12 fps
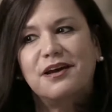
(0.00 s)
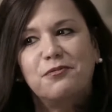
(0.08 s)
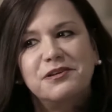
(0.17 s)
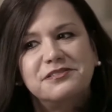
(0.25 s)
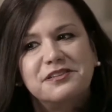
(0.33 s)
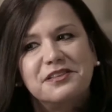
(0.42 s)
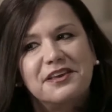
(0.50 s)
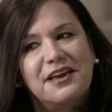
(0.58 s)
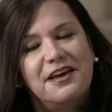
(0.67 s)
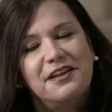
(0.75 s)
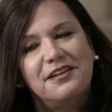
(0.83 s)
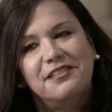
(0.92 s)
I recently
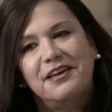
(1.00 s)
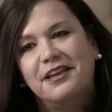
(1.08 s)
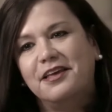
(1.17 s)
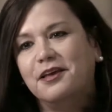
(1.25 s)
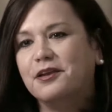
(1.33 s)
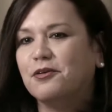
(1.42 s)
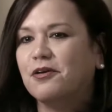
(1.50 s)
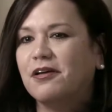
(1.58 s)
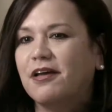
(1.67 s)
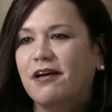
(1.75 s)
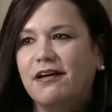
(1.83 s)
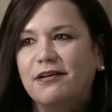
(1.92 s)
had a lady in her
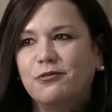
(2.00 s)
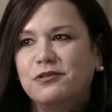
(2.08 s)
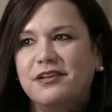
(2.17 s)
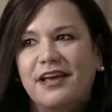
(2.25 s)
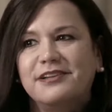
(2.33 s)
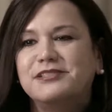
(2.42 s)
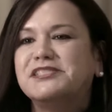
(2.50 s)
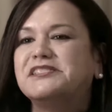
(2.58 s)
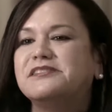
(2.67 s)
who had had